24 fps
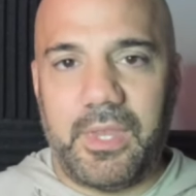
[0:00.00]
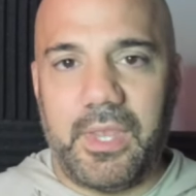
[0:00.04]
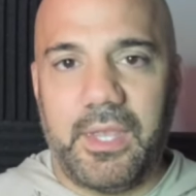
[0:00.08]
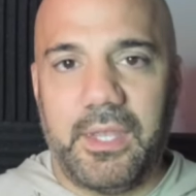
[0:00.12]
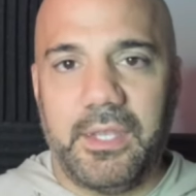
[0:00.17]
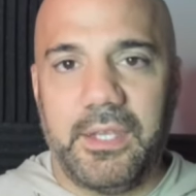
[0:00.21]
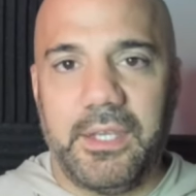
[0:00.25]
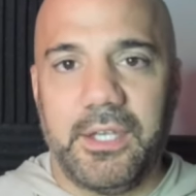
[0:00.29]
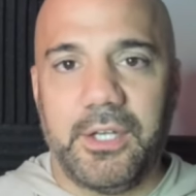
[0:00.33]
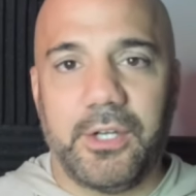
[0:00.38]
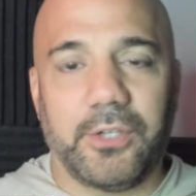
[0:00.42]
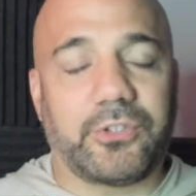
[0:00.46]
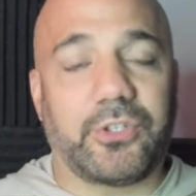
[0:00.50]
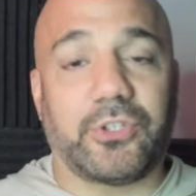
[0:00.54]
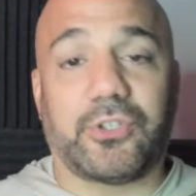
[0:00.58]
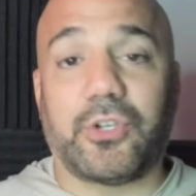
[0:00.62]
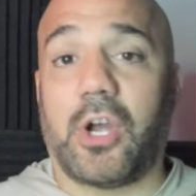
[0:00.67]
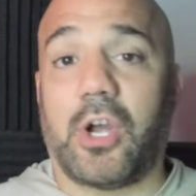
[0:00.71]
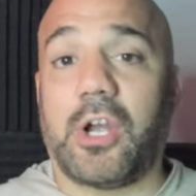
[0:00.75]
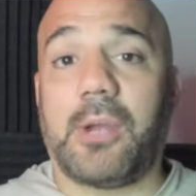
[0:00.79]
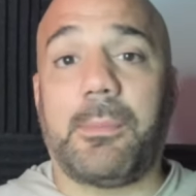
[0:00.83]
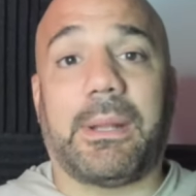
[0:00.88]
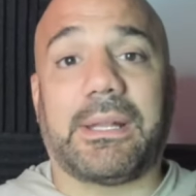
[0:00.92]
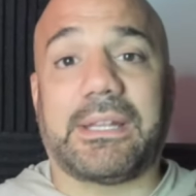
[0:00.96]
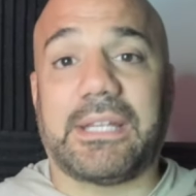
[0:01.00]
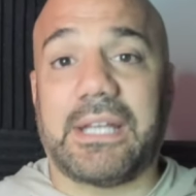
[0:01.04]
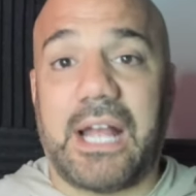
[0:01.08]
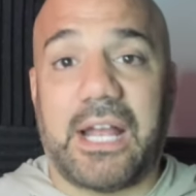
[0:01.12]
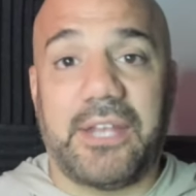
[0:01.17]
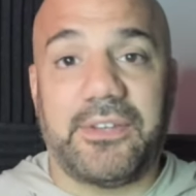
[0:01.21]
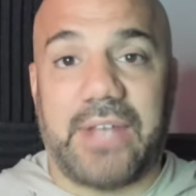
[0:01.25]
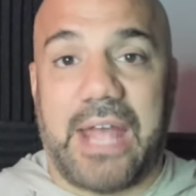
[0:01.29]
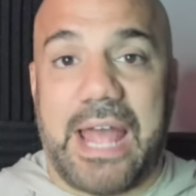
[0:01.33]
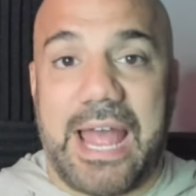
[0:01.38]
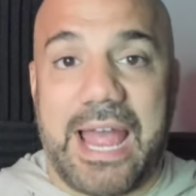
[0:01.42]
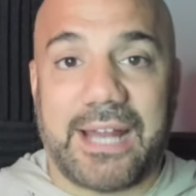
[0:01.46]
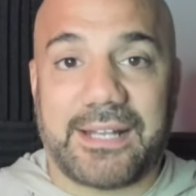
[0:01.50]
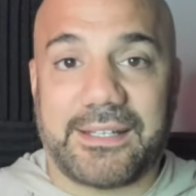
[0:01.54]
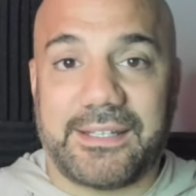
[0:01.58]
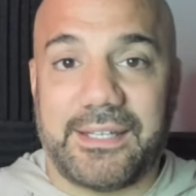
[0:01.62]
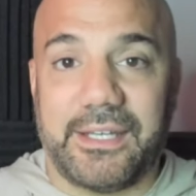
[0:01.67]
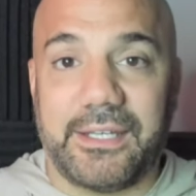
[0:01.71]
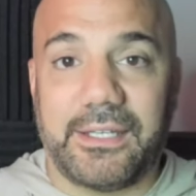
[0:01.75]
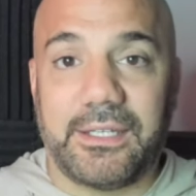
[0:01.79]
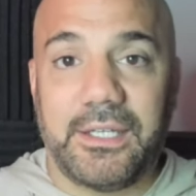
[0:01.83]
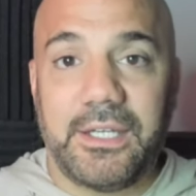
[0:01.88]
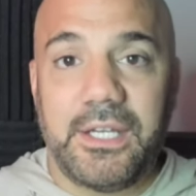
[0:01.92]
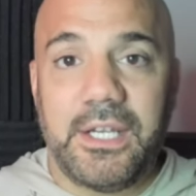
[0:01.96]
you know, to talk about the guy's
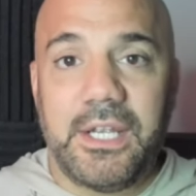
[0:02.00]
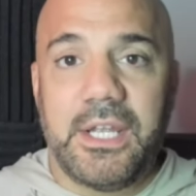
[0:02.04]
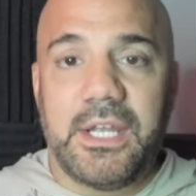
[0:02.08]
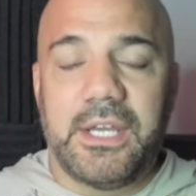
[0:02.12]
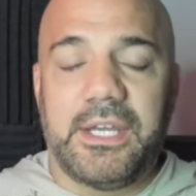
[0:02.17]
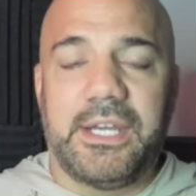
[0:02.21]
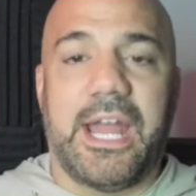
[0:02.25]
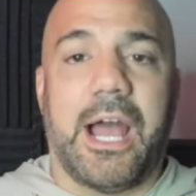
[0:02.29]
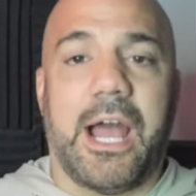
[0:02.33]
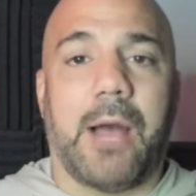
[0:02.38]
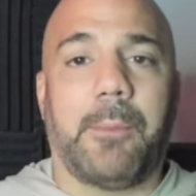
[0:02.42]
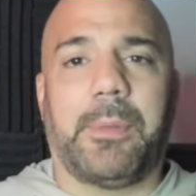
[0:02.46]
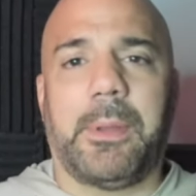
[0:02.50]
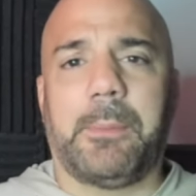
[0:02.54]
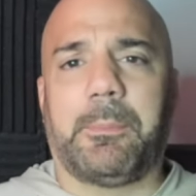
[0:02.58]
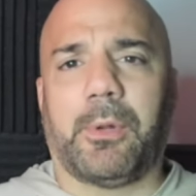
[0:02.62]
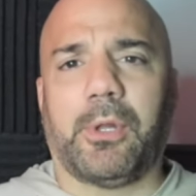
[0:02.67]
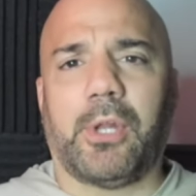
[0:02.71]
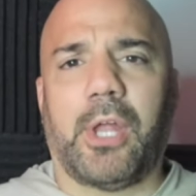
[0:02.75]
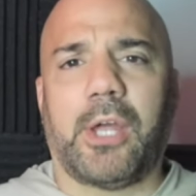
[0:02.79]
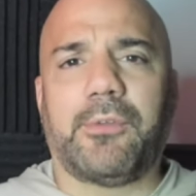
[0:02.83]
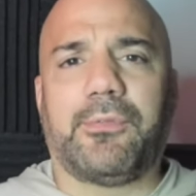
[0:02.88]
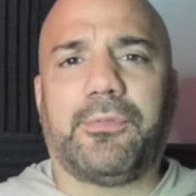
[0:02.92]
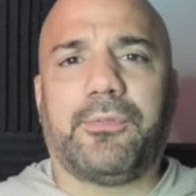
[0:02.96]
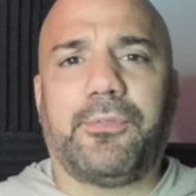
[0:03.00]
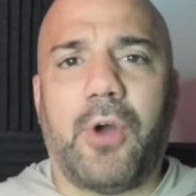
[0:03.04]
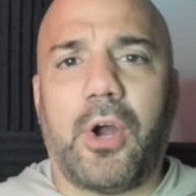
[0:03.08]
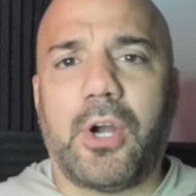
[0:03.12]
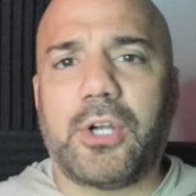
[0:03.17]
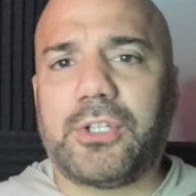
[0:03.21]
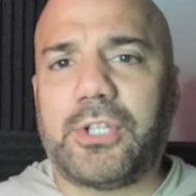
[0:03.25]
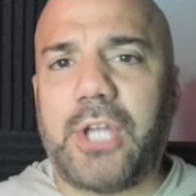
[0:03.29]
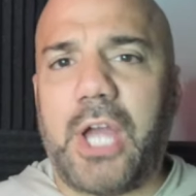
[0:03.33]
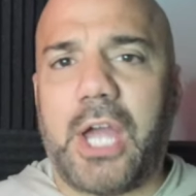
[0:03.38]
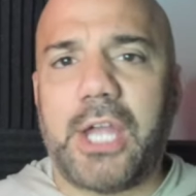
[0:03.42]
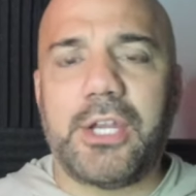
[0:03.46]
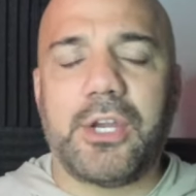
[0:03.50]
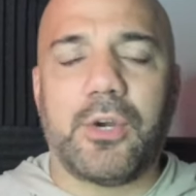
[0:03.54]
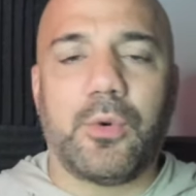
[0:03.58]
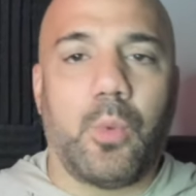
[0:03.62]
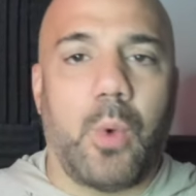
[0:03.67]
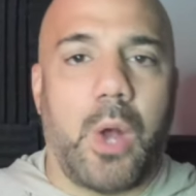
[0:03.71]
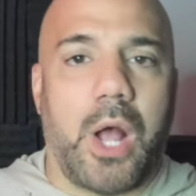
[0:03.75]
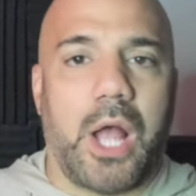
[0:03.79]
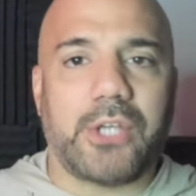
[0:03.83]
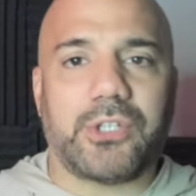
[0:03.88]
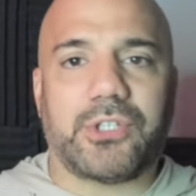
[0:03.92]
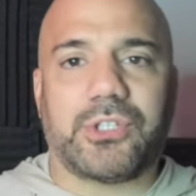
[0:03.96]
acting. Now people are like, fuck that, you're
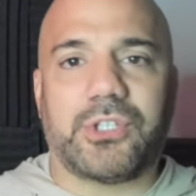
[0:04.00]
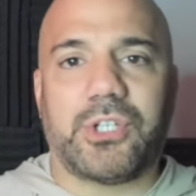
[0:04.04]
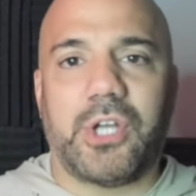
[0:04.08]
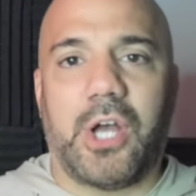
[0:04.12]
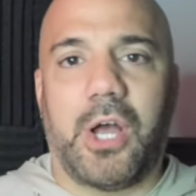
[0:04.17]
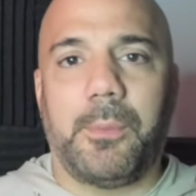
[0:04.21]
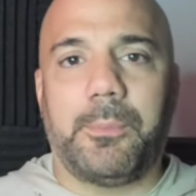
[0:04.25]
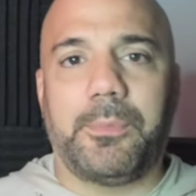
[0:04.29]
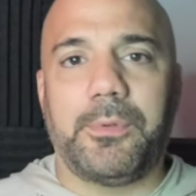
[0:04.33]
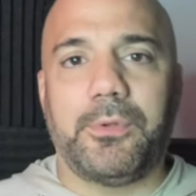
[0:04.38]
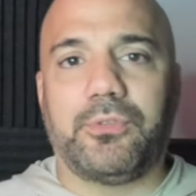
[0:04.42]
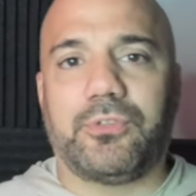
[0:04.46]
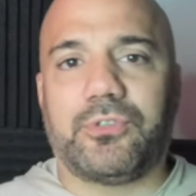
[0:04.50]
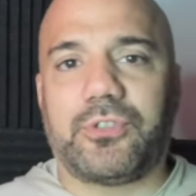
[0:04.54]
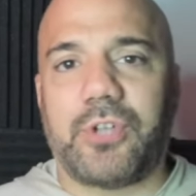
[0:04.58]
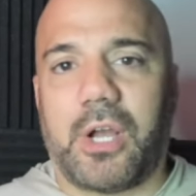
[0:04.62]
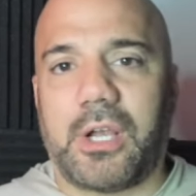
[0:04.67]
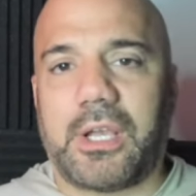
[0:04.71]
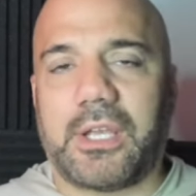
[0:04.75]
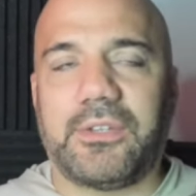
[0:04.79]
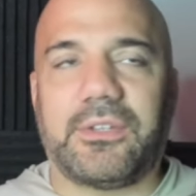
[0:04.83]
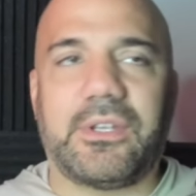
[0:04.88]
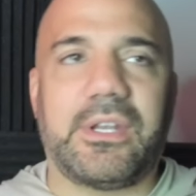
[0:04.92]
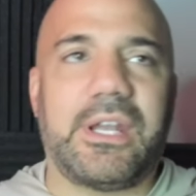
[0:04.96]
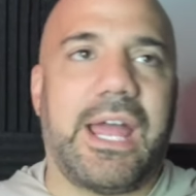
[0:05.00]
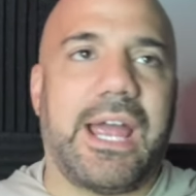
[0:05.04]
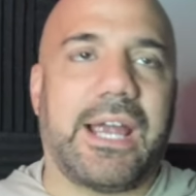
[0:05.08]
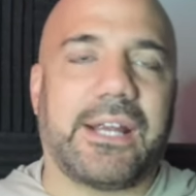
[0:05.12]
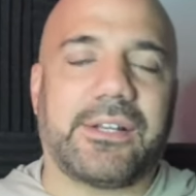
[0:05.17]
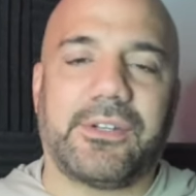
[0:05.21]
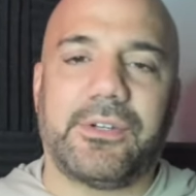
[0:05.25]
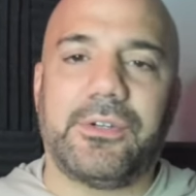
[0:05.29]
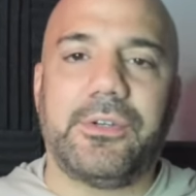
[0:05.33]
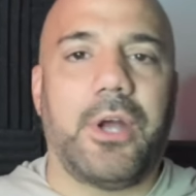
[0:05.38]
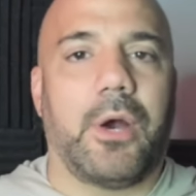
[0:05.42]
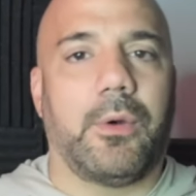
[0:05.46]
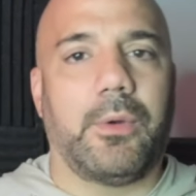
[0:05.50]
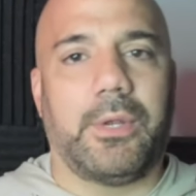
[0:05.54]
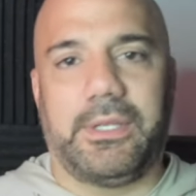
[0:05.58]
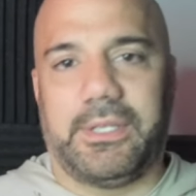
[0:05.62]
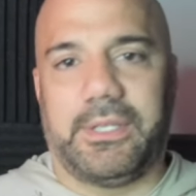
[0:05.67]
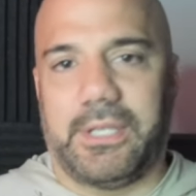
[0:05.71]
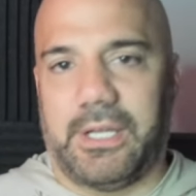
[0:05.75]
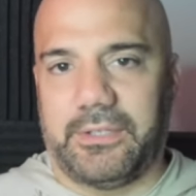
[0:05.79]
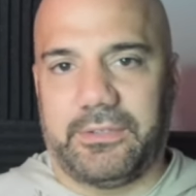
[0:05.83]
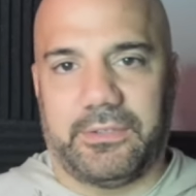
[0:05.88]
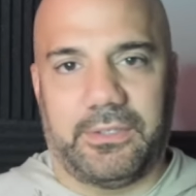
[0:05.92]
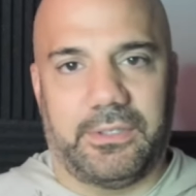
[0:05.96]
washed up, you suck as an actor. No, he
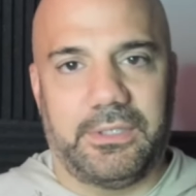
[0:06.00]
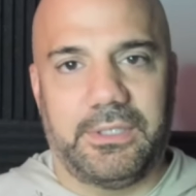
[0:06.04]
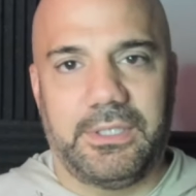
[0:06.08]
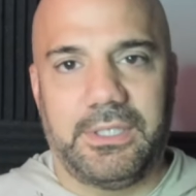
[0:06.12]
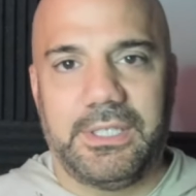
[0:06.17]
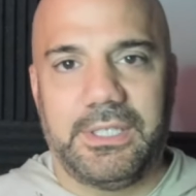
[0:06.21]
doesn't.